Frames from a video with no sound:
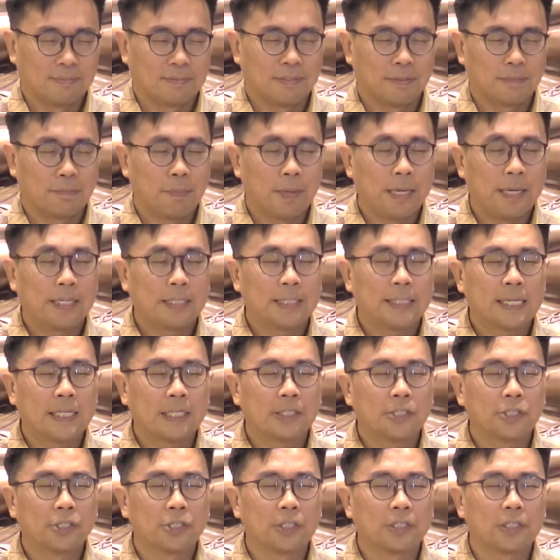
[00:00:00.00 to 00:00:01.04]
Pay
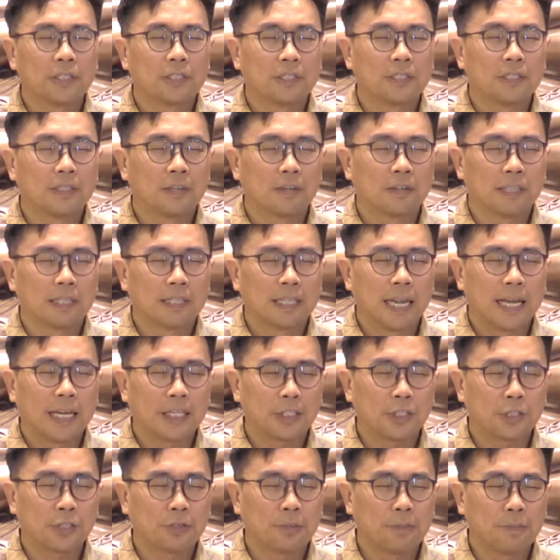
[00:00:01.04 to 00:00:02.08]
attention on the
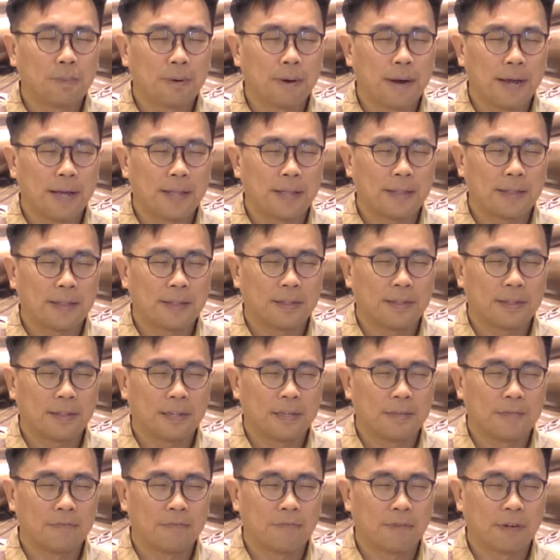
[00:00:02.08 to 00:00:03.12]
natural breath
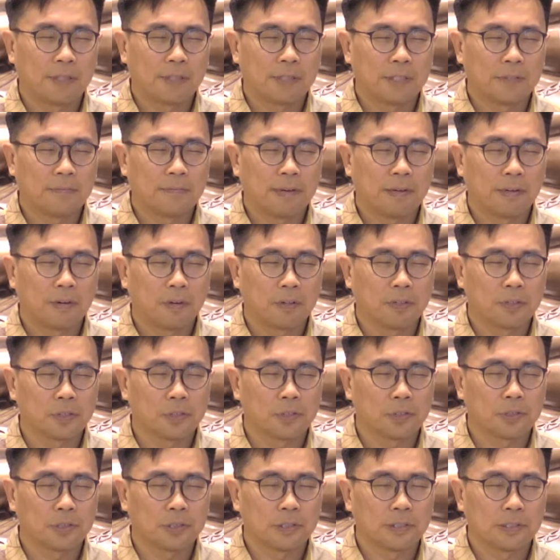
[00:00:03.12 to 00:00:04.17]
in front of our
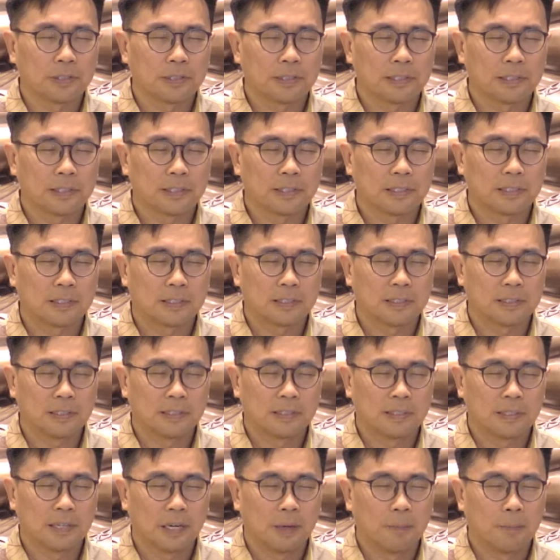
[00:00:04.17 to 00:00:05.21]
nostrils,
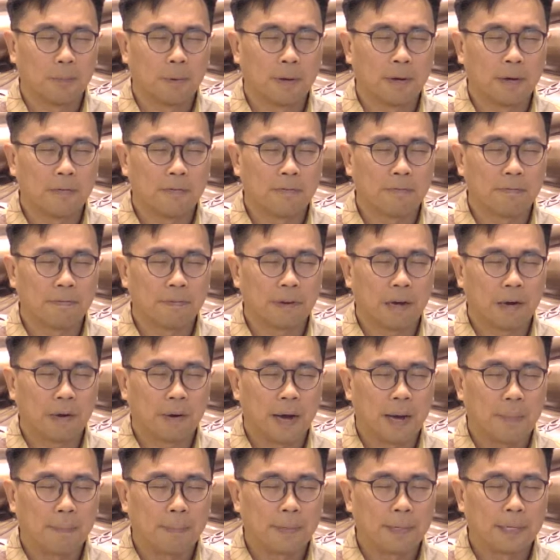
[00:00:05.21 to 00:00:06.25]
above our
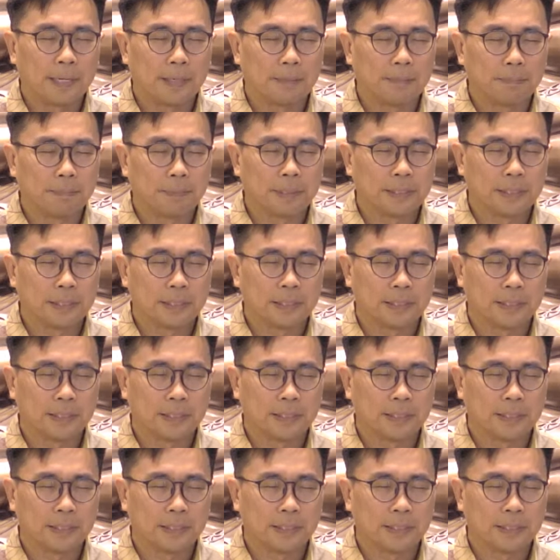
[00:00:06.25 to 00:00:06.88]
upper lips.